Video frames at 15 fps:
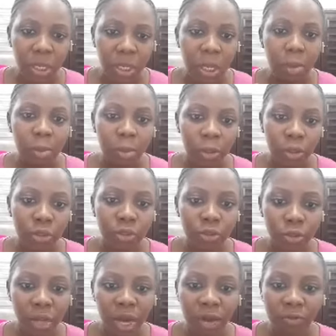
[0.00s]
But you
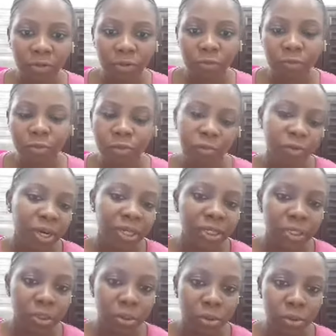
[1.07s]
have to, before I
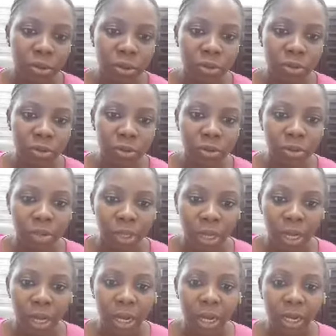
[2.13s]
sell wholesale to you,
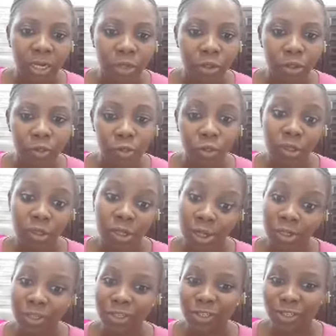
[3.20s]
I need to be sure that you're
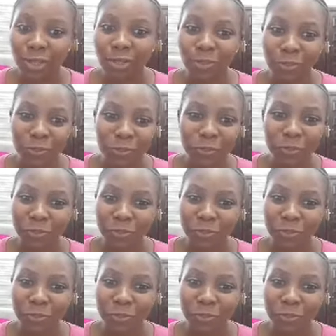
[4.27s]
actually selling wholesale.